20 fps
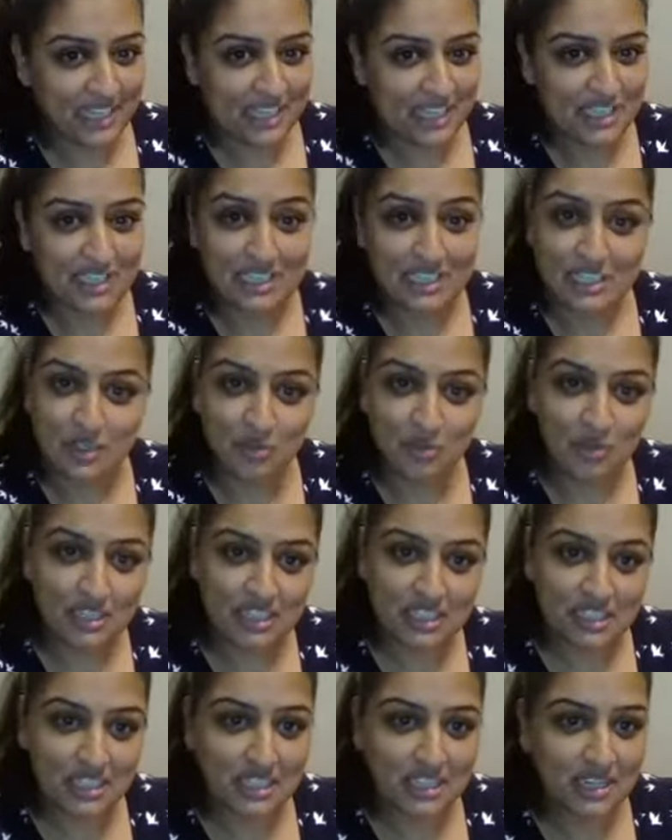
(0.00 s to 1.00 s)
She's the
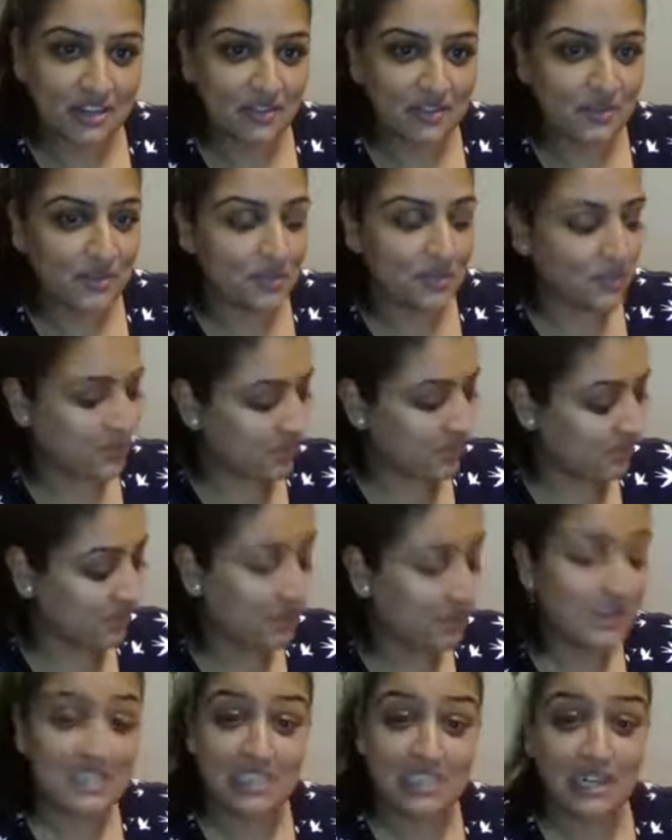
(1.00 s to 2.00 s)
reason
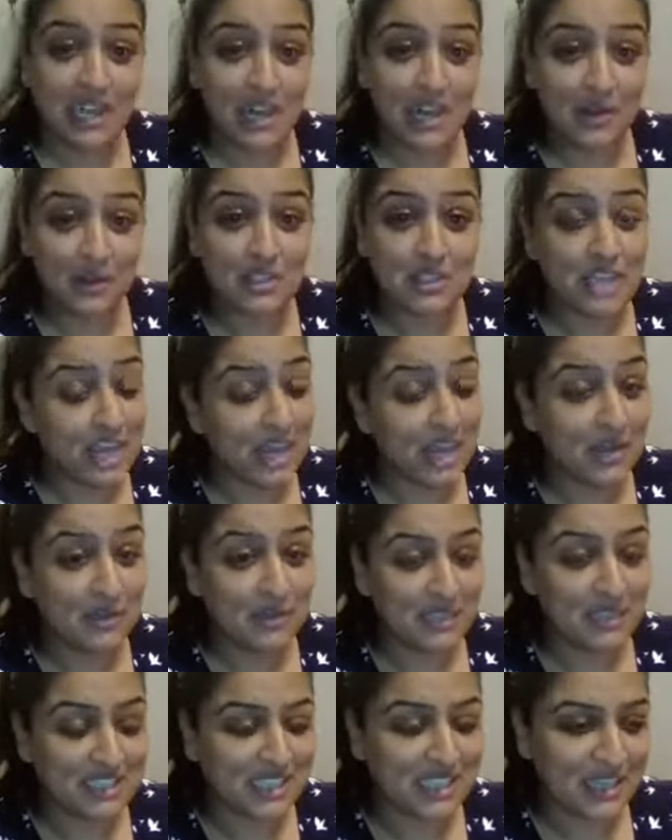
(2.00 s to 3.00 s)
I look tired all
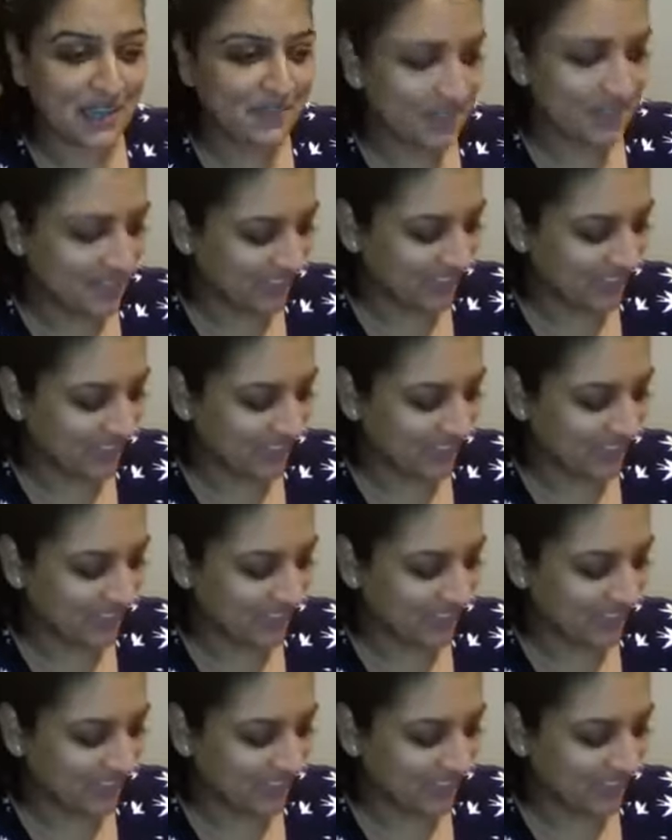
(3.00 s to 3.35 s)
the time.